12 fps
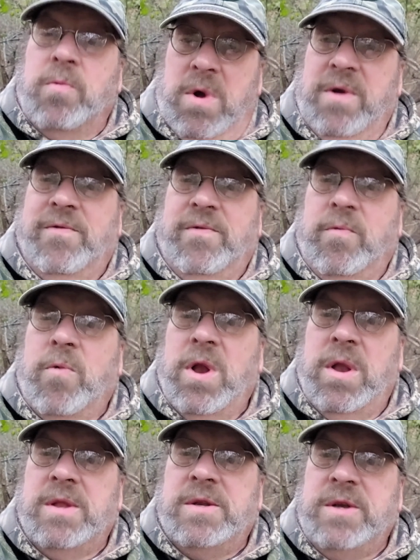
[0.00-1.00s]
One of
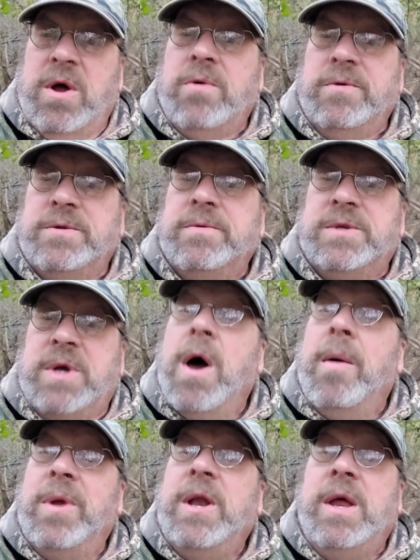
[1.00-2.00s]
one of the does was
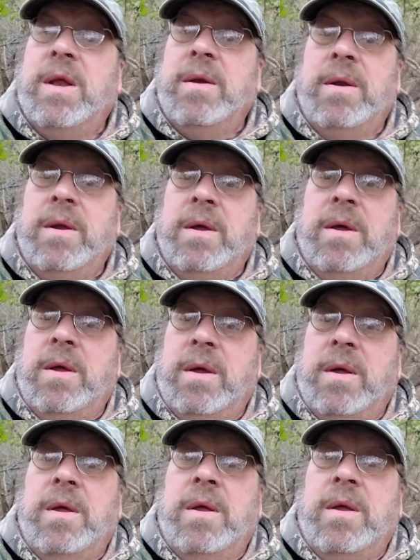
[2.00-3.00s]
coming in,
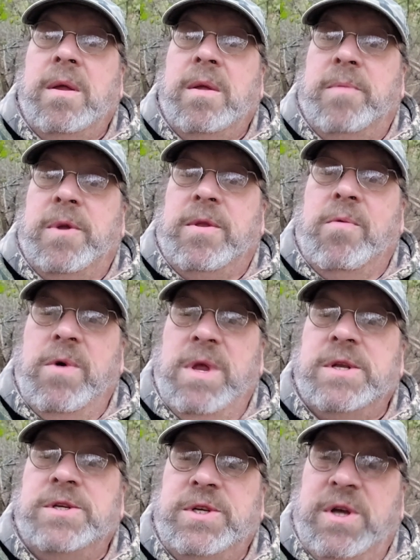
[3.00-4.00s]
but the
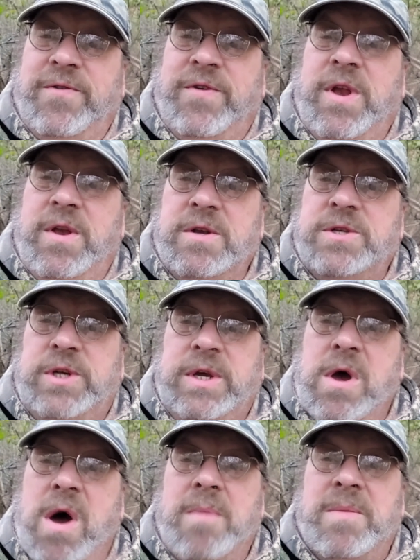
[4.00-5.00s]
wind shifted and she
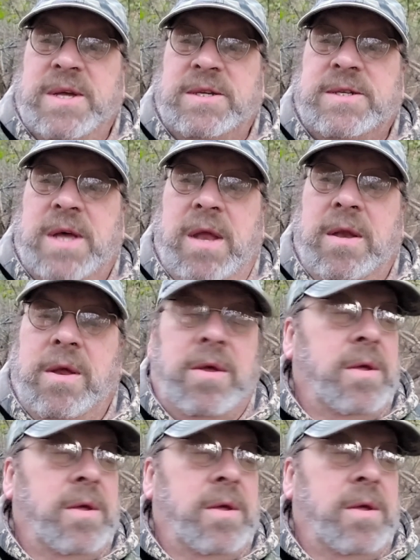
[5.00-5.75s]
caught my scent.